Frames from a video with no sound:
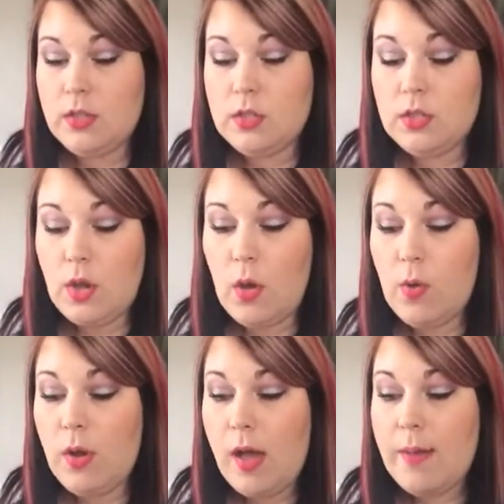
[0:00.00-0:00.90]

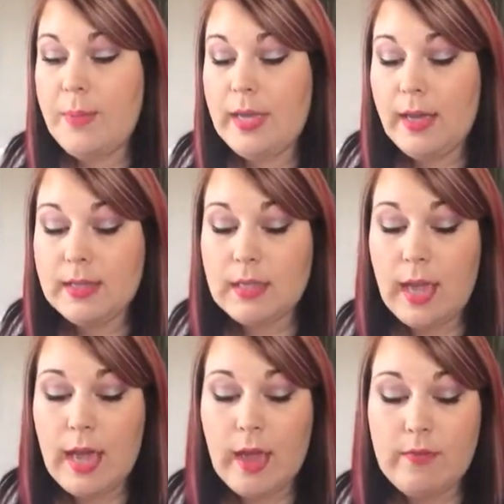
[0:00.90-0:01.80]
So because I
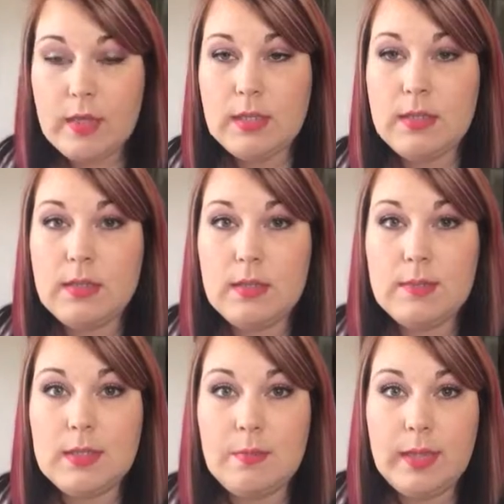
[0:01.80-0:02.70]
have these
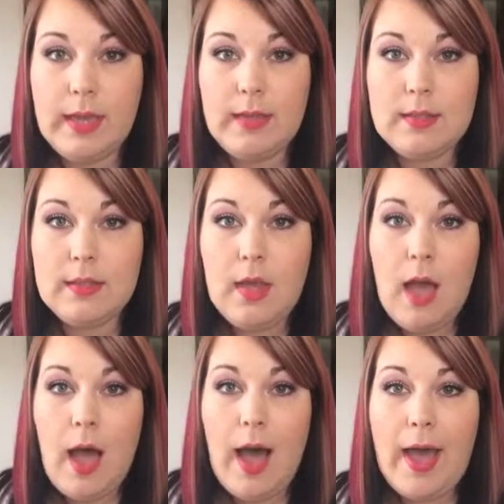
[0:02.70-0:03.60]
systems in place,
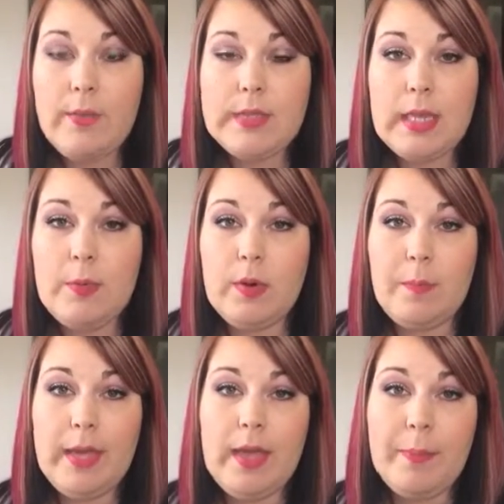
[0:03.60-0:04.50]
I was able
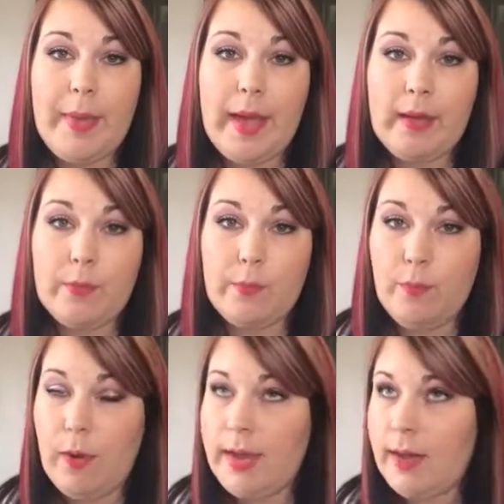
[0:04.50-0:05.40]
to pick back
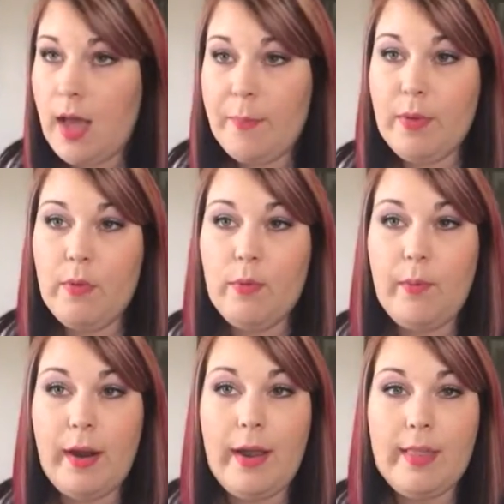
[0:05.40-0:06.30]
right up
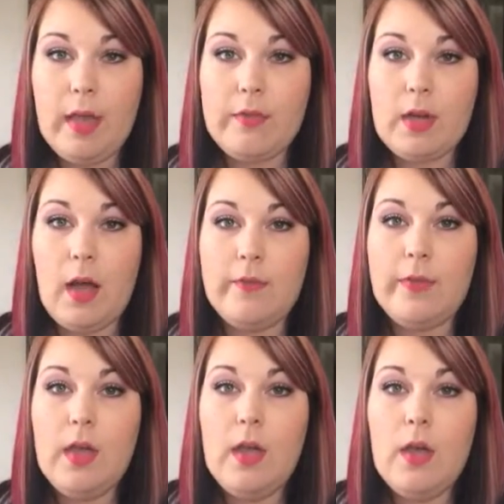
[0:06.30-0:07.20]
where I left
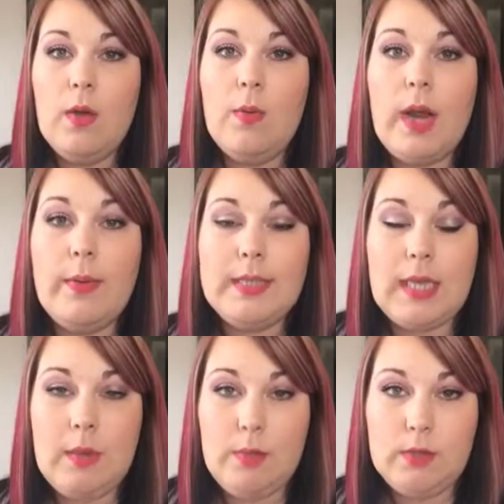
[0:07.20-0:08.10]
off when I
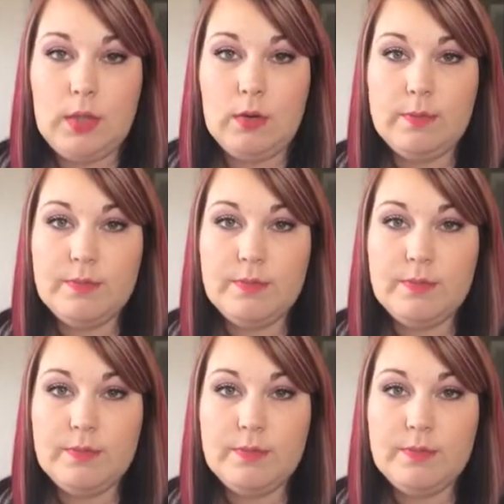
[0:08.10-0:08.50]
was able to.